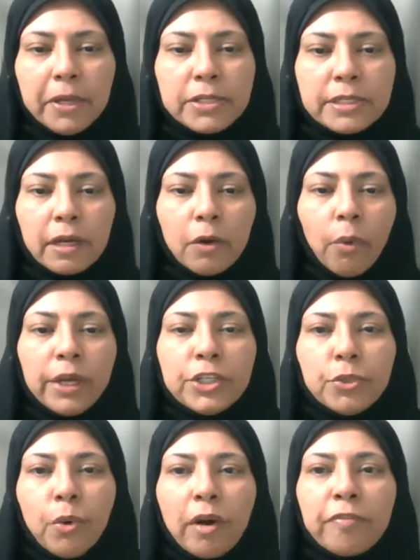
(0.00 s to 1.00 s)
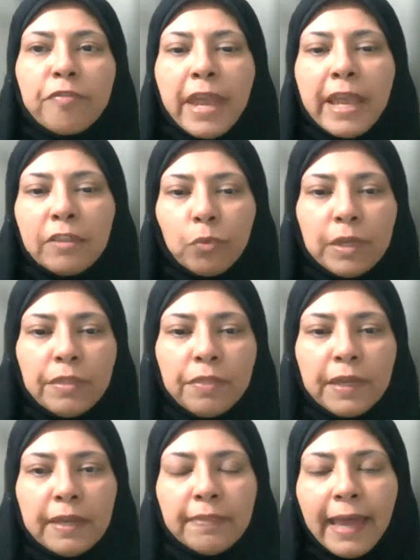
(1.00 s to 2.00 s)
Because according to our faith, we
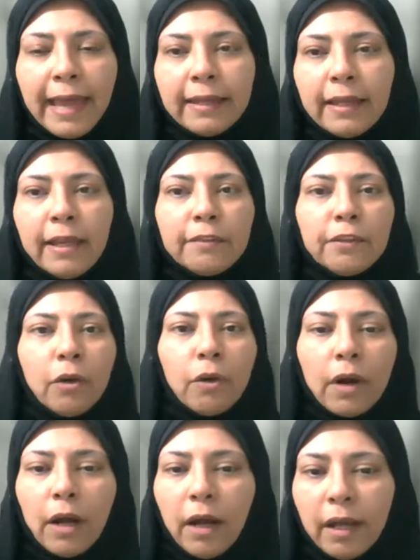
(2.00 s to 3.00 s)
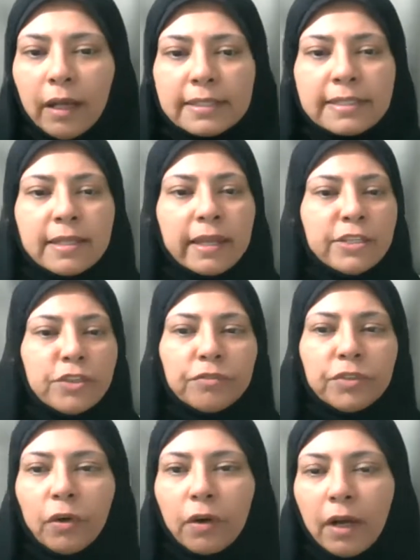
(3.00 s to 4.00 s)
think that the Quran, studies
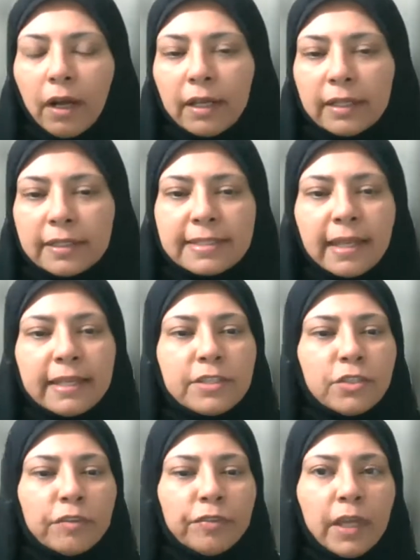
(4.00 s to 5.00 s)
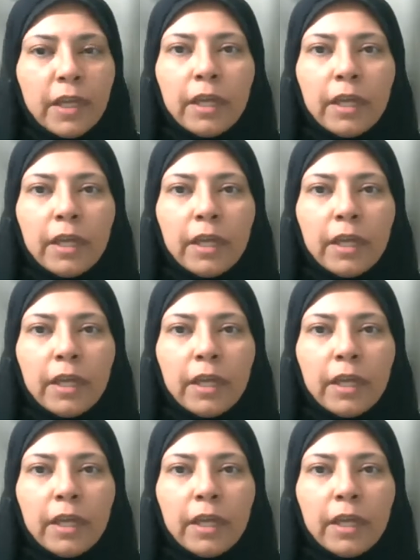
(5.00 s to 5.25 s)
of the Quran, studies of